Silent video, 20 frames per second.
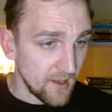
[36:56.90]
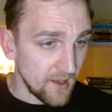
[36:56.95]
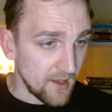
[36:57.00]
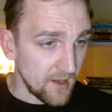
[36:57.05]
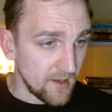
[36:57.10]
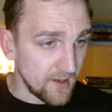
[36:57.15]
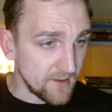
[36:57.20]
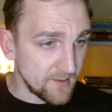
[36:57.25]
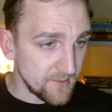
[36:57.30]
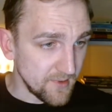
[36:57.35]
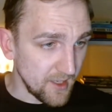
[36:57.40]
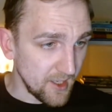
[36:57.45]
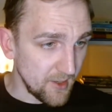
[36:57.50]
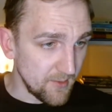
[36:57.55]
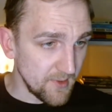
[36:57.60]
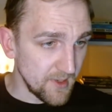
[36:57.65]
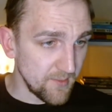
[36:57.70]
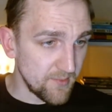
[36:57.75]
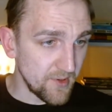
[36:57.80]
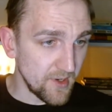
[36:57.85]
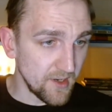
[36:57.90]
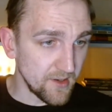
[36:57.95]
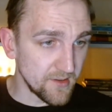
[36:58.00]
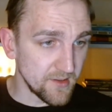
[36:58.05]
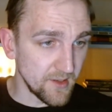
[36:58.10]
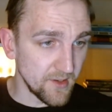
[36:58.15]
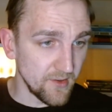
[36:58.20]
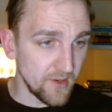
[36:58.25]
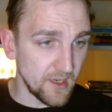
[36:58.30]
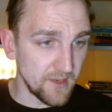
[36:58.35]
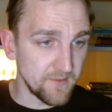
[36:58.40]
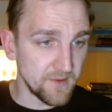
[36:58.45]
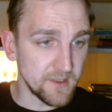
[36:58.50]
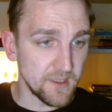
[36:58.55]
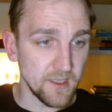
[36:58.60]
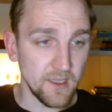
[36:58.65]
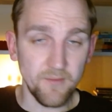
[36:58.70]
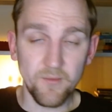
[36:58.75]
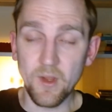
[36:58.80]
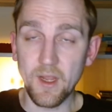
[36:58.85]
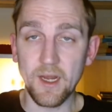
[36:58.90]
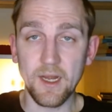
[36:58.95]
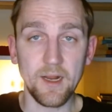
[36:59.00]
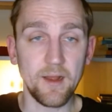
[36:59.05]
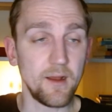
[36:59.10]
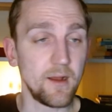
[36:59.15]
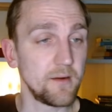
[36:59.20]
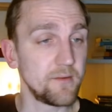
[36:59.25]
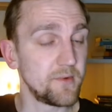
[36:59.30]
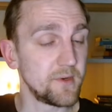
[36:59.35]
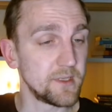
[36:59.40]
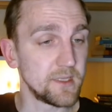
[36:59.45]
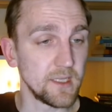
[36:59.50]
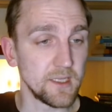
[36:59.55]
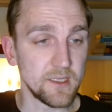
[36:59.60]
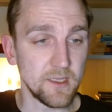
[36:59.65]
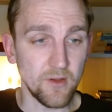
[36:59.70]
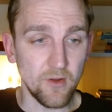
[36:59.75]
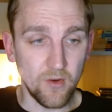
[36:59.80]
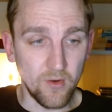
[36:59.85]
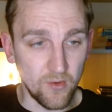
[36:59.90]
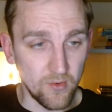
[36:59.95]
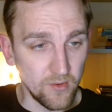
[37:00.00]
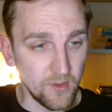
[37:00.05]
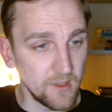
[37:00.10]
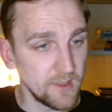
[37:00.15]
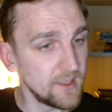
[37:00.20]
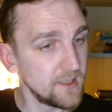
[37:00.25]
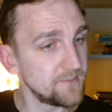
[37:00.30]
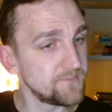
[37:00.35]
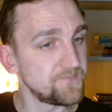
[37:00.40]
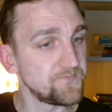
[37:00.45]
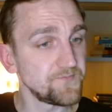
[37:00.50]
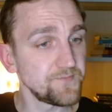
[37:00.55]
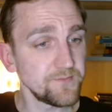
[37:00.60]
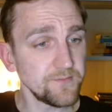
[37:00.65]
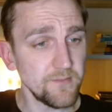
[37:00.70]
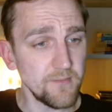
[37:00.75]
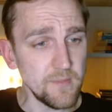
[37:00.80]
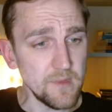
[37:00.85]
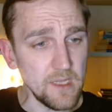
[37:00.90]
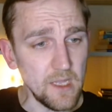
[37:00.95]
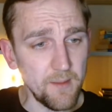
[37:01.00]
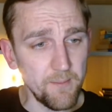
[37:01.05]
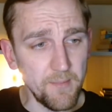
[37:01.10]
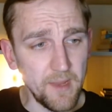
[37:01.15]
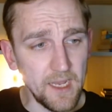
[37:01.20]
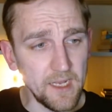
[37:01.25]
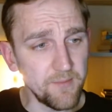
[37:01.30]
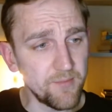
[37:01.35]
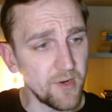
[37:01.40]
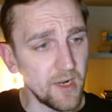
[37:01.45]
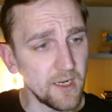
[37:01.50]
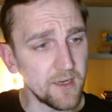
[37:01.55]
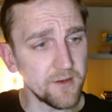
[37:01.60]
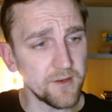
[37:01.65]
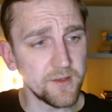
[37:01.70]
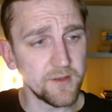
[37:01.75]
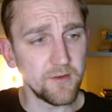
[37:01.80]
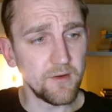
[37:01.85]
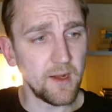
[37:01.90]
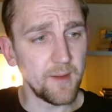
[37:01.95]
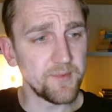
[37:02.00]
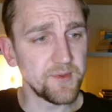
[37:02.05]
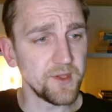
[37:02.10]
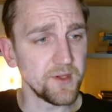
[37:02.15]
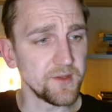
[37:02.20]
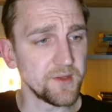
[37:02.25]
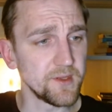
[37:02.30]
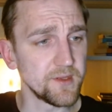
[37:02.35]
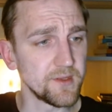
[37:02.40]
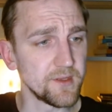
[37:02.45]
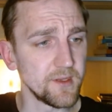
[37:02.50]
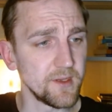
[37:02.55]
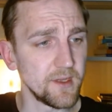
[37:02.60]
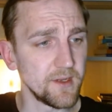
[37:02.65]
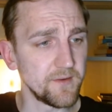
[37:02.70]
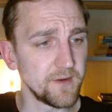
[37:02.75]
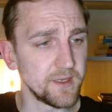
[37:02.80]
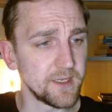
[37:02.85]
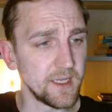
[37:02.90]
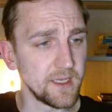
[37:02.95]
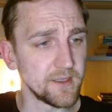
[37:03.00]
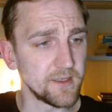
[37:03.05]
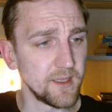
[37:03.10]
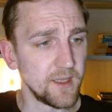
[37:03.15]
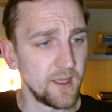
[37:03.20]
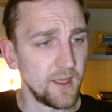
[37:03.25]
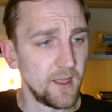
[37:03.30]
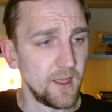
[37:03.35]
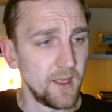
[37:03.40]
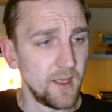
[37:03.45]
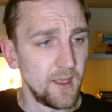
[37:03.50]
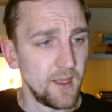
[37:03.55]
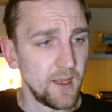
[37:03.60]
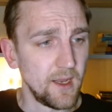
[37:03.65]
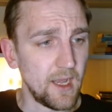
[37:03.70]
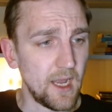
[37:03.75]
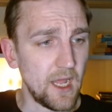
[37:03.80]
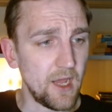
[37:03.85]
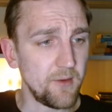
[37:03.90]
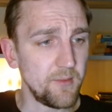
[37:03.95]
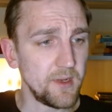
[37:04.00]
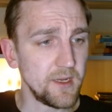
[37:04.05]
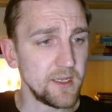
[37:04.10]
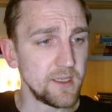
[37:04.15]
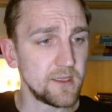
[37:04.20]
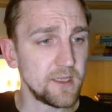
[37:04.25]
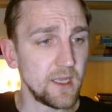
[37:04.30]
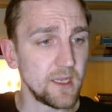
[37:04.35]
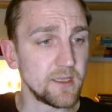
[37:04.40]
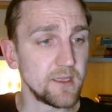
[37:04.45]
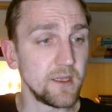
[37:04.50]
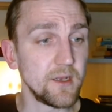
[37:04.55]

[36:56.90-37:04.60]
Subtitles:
How many products are you advertising? We are advertising only main products. No upsells is advertised. In how many states?